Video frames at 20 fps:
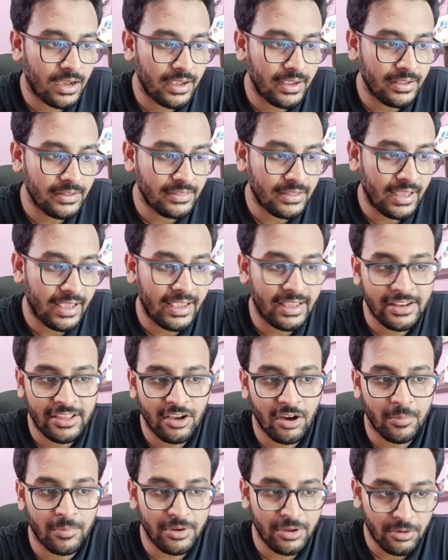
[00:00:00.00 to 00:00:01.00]
in the area
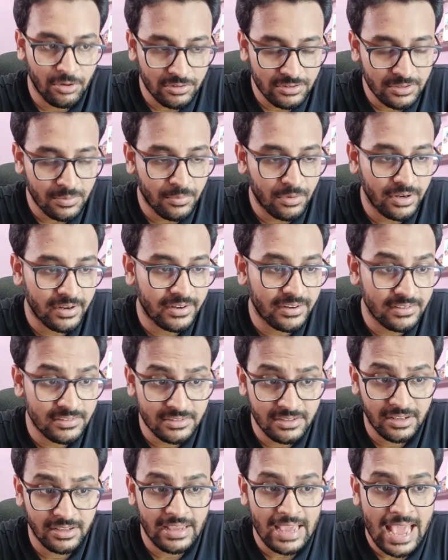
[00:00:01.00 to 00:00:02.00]
of neurosymbolic
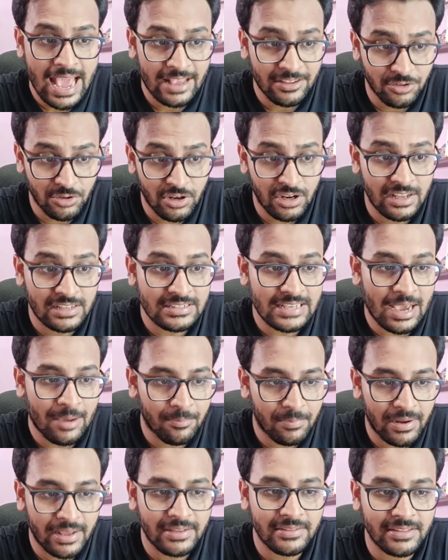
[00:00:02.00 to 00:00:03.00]
reasoning, as well as
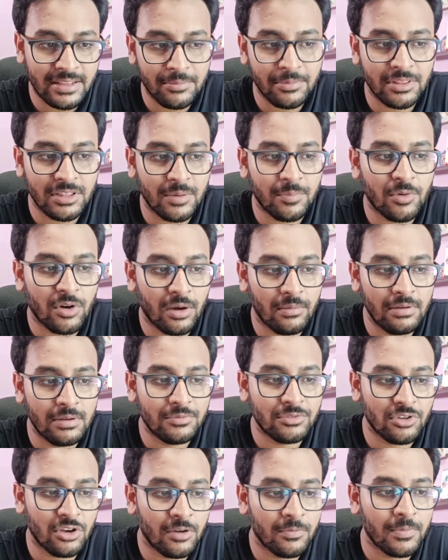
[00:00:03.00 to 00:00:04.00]
applying them in the
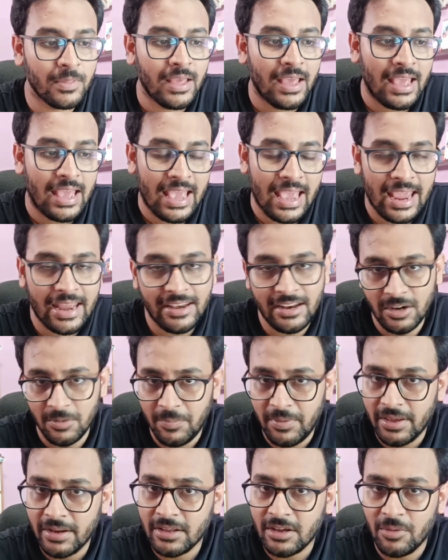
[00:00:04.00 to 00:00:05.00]
problems of
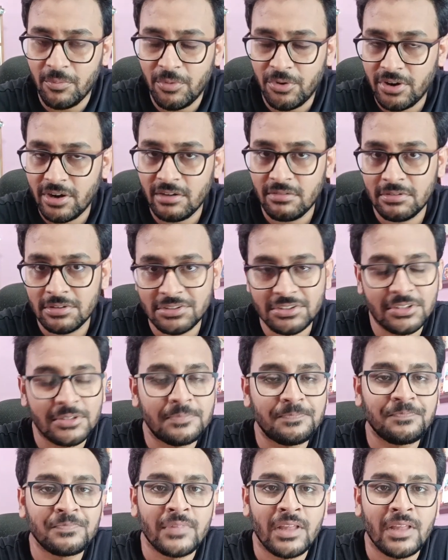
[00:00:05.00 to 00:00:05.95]
NLP and computer vision.